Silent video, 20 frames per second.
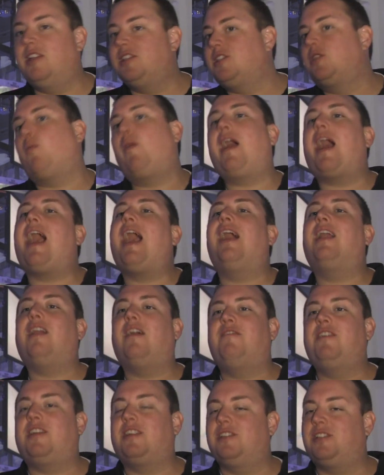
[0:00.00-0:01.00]
This is the way I
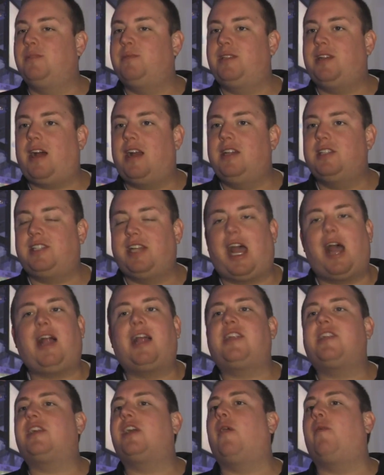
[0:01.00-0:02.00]
love to consume a dynasty.
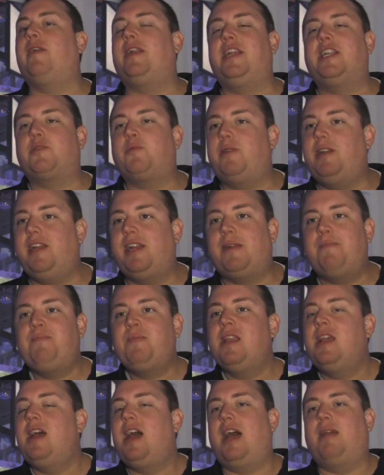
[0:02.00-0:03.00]
I like to go in each week
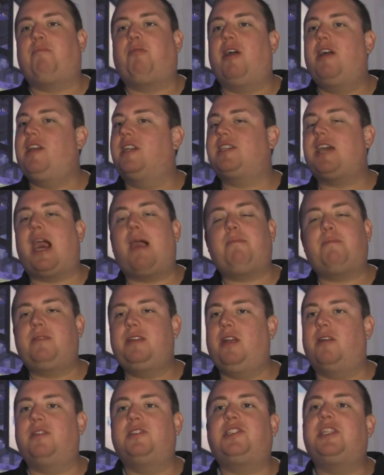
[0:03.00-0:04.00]
and play the top,
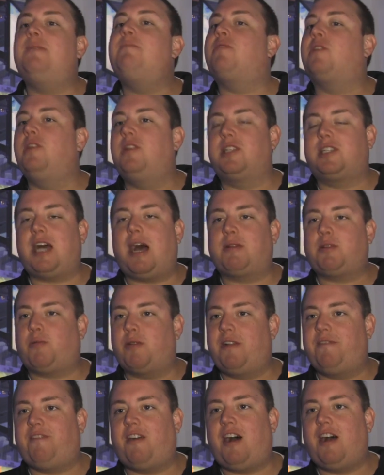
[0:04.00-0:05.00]
sim through the top
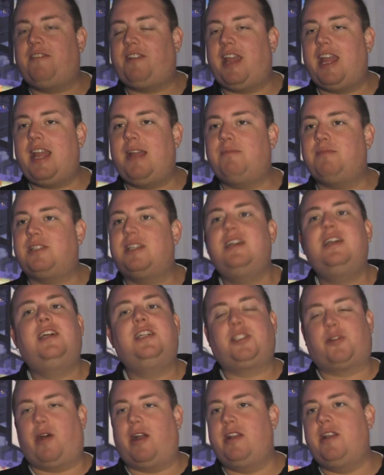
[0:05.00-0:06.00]
25 games,
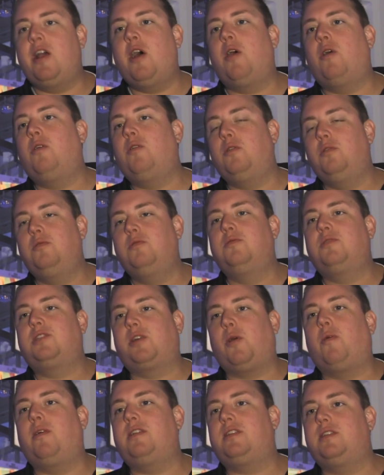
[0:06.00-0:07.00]
so I know who's
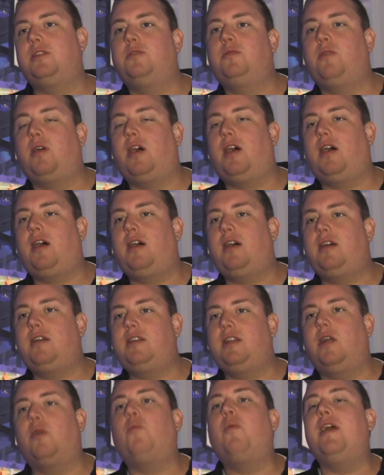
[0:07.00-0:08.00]
going to,
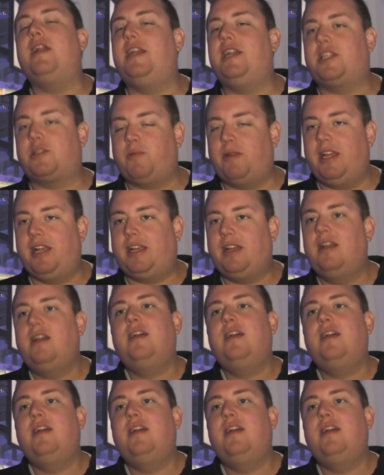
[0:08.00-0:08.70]
win each week.